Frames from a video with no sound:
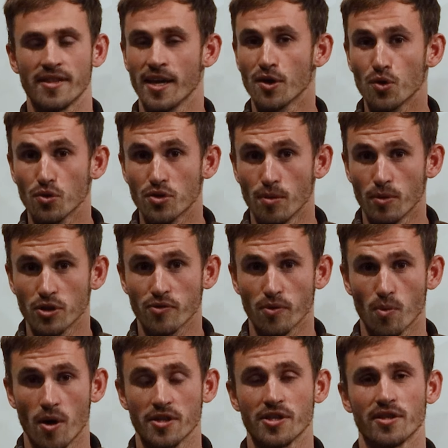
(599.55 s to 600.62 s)
Thank you so much
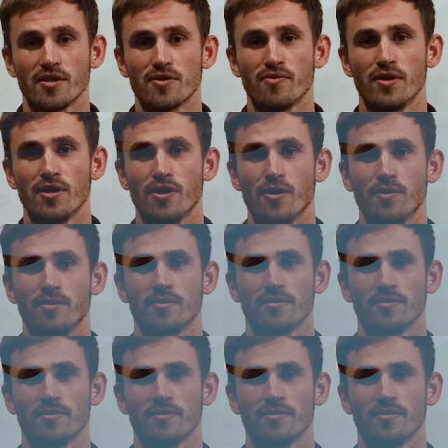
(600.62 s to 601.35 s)
for watching this video,